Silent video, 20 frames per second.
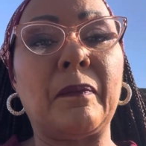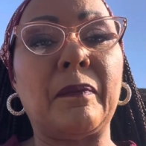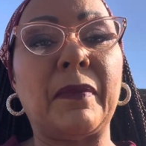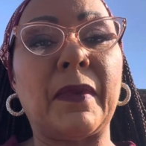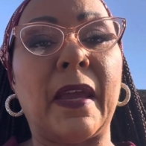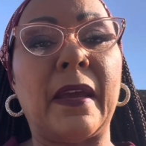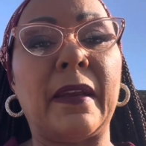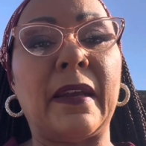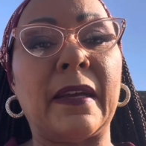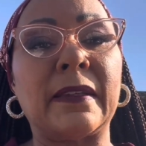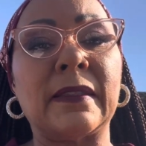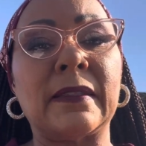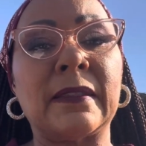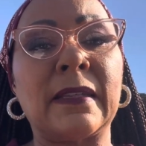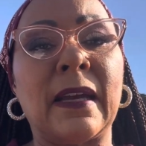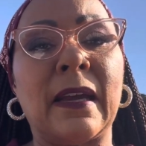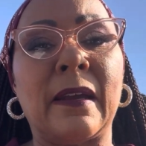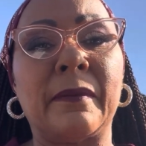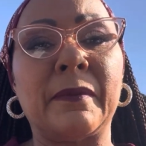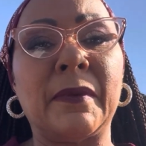and at the
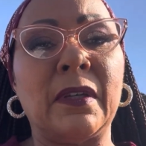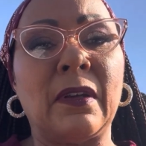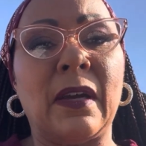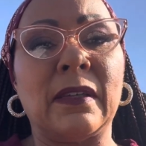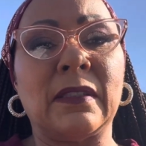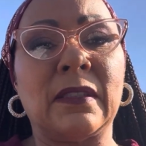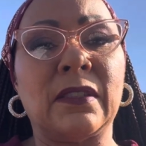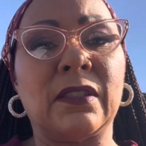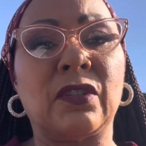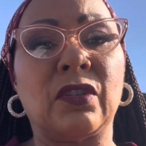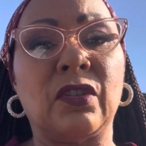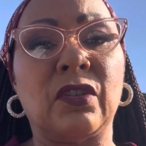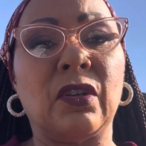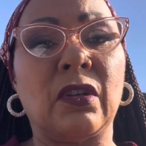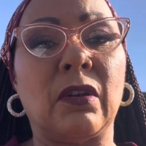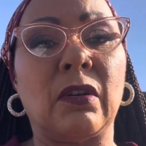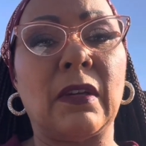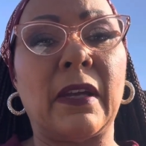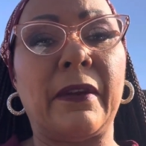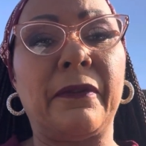time, I just,
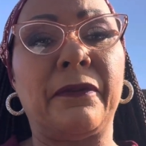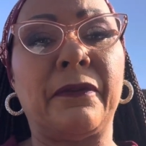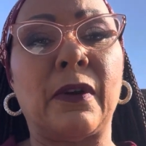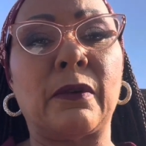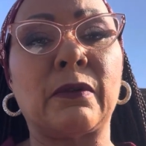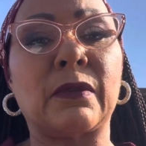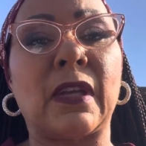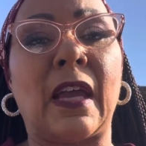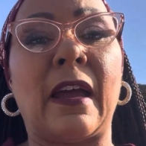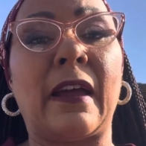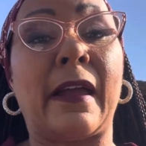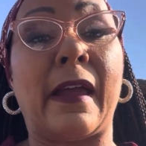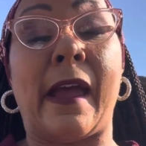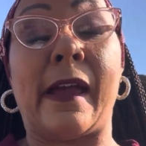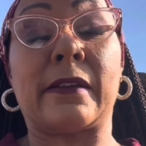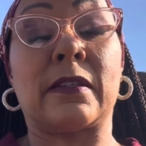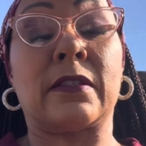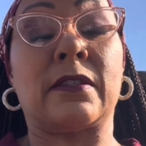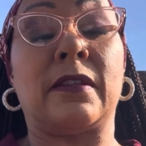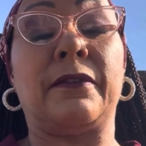let folks
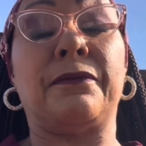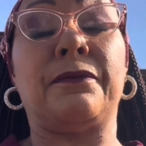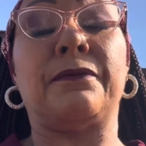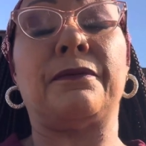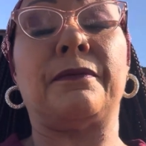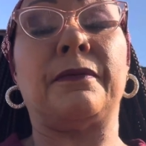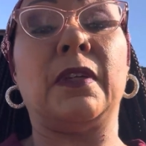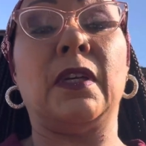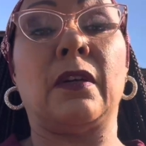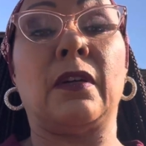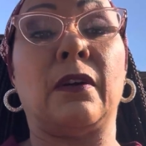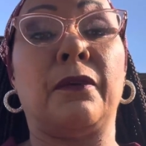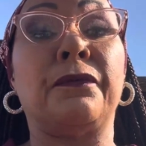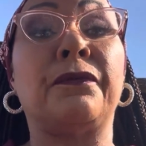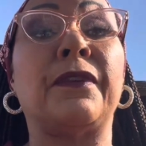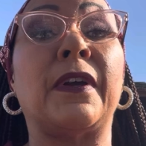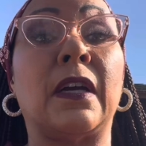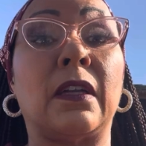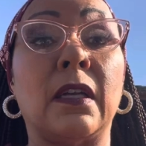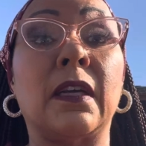actually,
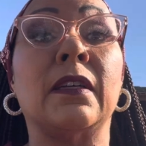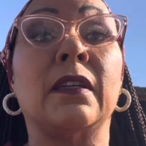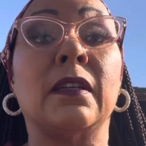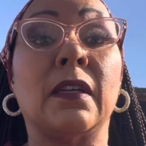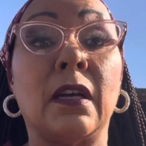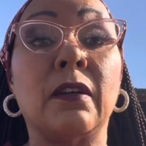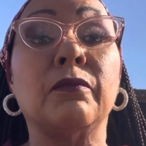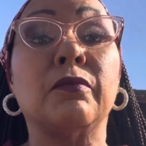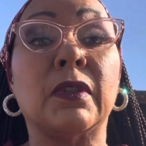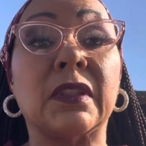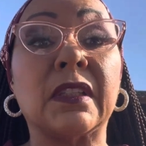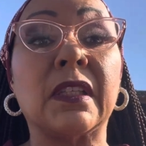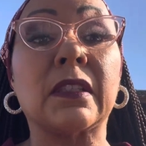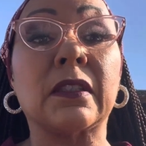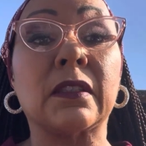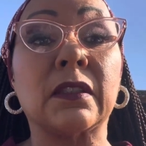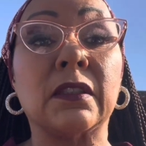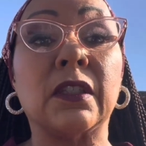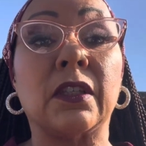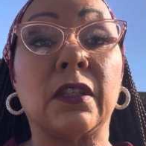fell in love with
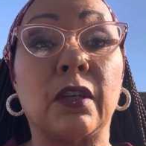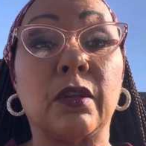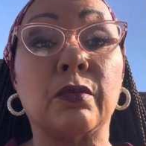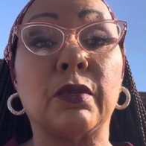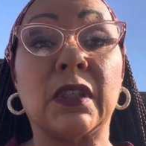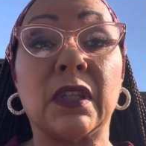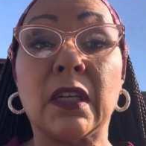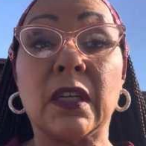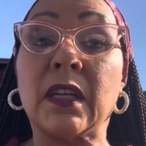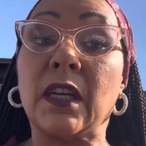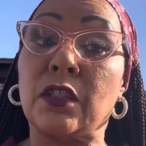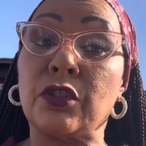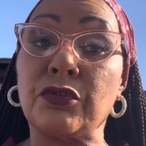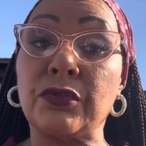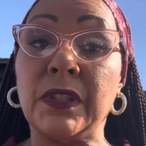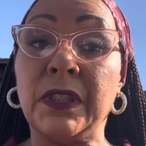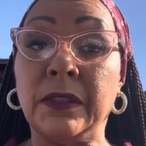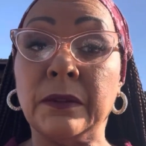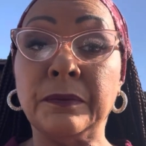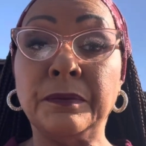the country.